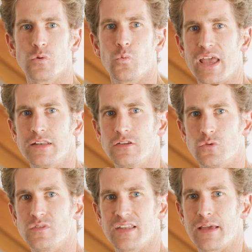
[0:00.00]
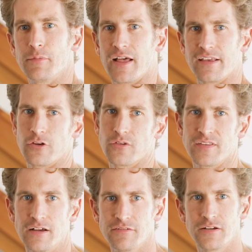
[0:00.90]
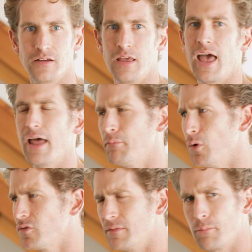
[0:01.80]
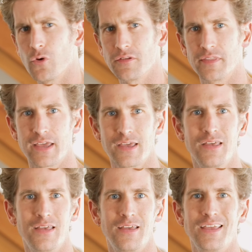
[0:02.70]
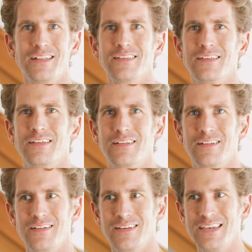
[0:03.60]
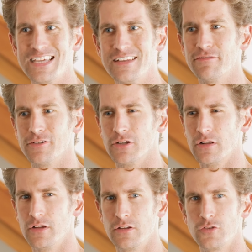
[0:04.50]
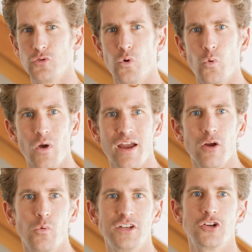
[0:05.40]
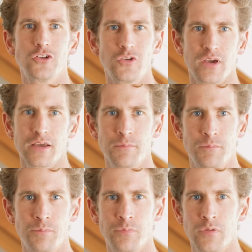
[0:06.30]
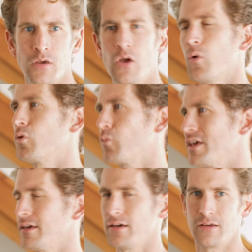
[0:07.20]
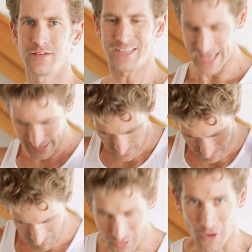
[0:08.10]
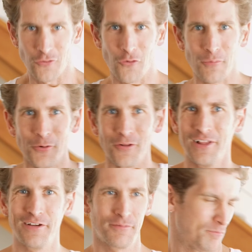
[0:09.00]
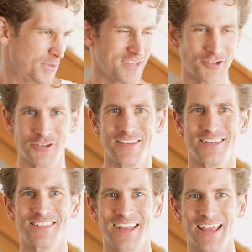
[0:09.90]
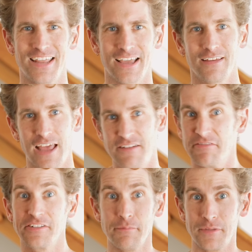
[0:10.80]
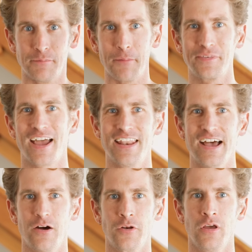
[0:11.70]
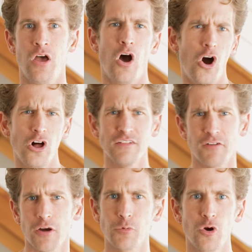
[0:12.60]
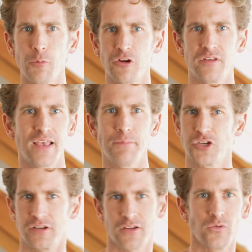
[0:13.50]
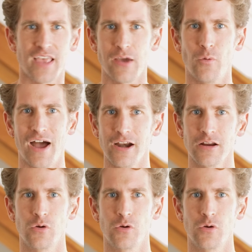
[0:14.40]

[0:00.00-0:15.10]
a way to stabilize yourself. And most importantly, it's needful to aware what you're doing. When we take our normal positions in standing and flip them upside down, all of our proprioception goes haywire.